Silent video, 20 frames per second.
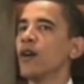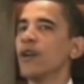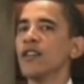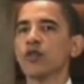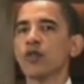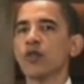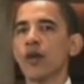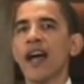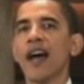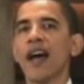
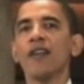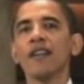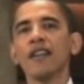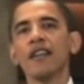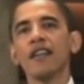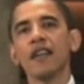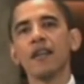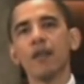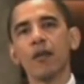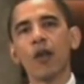is
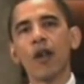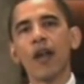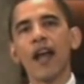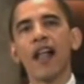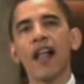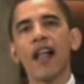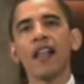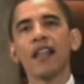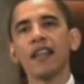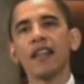grounded in
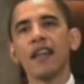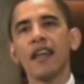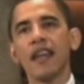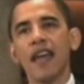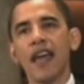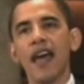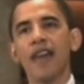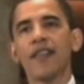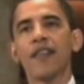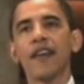morality and
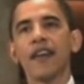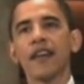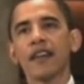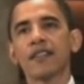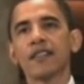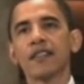ethics